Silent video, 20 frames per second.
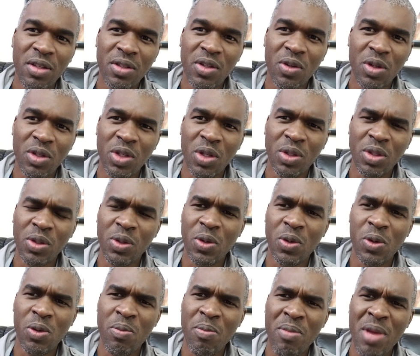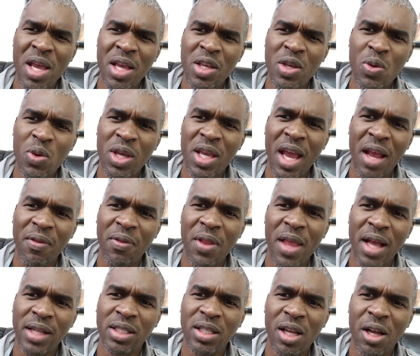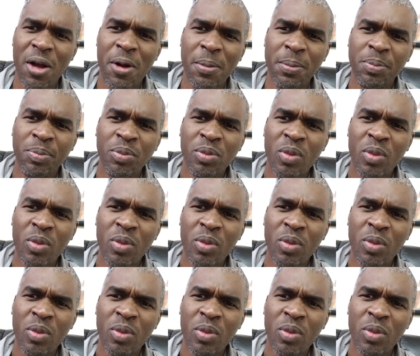to, to, to make you get that, um,